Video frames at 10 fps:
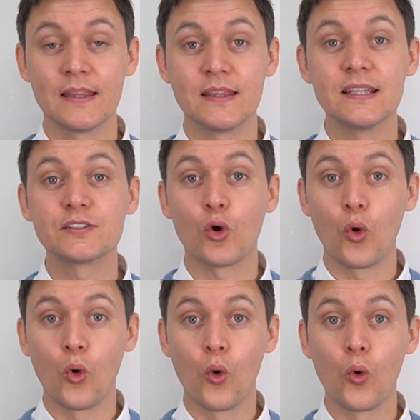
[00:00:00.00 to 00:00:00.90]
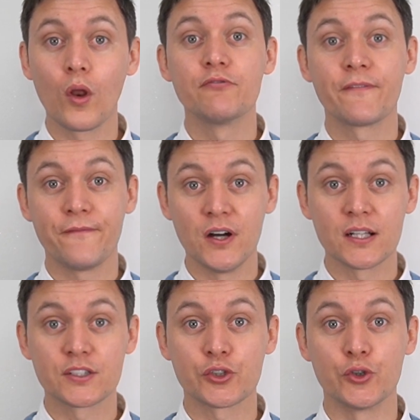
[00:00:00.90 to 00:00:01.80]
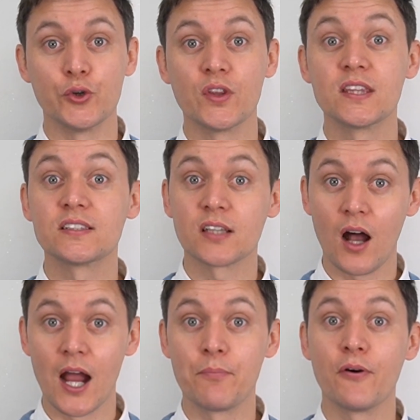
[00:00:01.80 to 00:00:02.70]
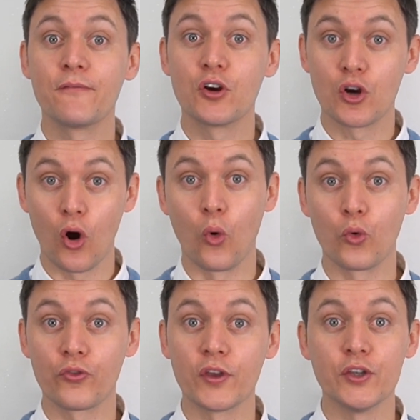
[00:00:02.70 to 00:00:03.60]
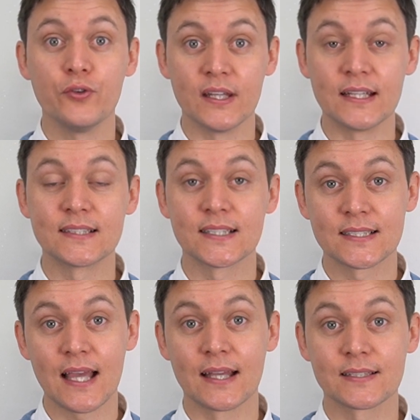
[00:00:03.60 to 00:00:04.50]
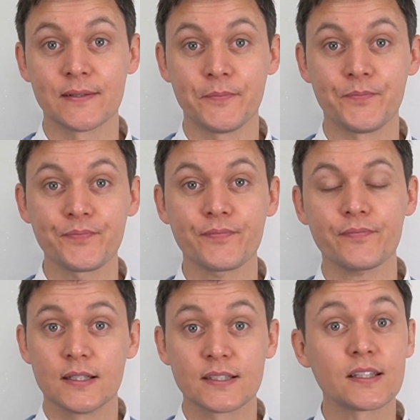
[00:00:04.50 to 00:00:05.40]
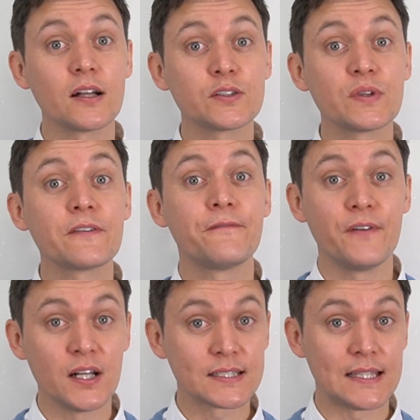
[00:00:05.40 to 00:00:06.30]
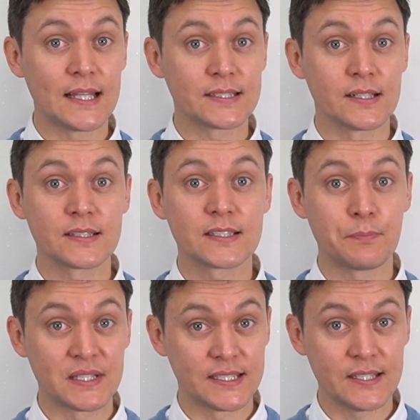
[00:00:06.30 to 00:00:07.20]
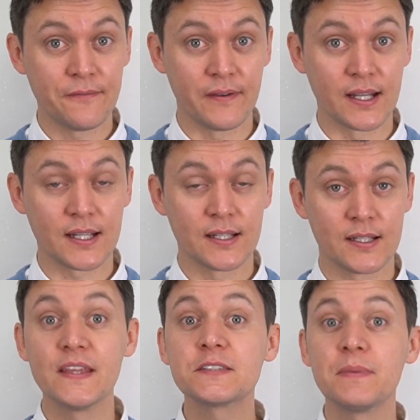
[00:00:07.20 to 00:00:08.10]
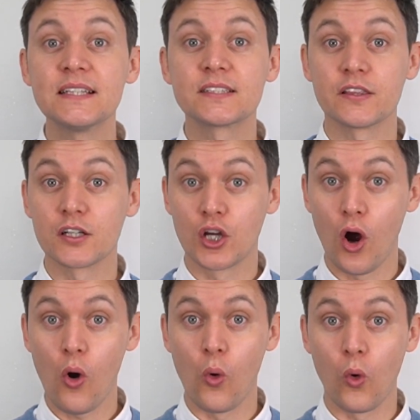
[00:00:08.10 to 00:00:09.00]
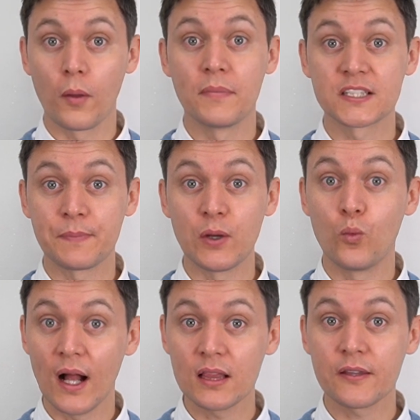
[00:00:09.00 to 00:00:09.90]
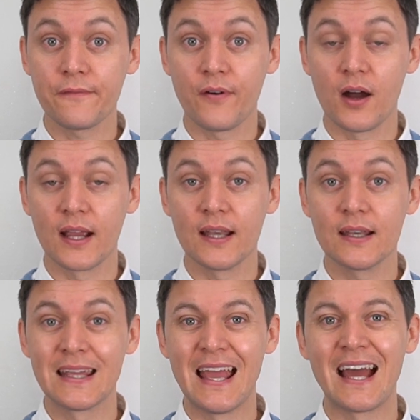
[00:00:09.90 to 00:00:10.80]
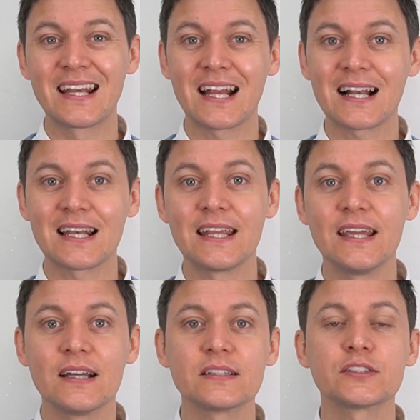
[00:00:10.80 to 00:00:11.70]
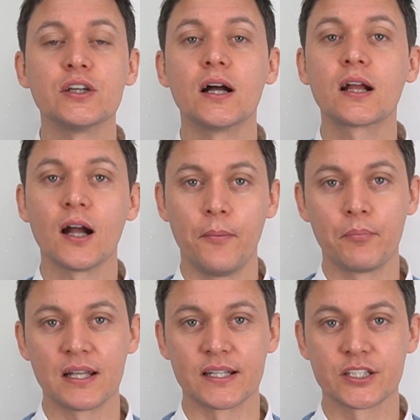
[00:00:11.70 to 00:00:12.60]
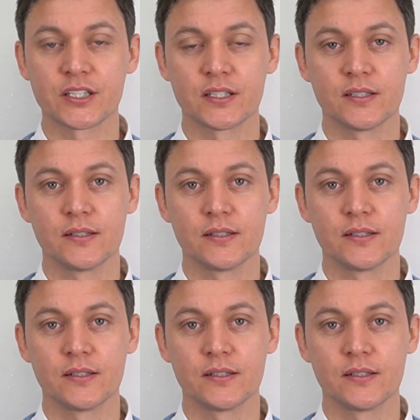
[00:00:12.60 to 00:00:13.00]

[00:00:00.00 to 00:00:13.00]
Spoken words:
These all refer to the type of goals that you need to set. Starting with the first letter, specific, this means that the goal must be well defined and clear to accomplish.